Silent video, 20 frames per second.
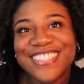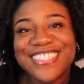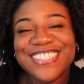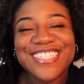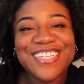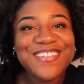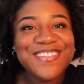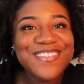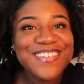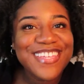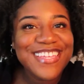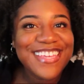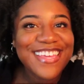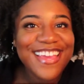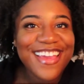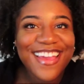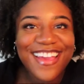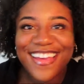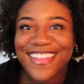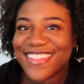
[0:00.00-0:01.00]
So
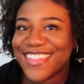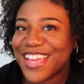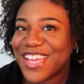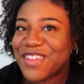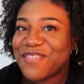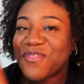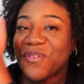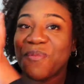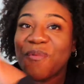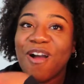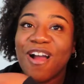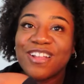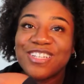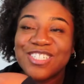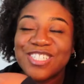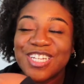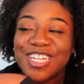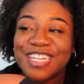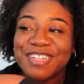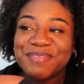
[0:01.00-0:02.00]
yeah, thank you for
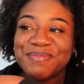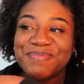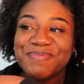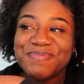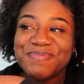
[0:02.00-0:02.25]
watching,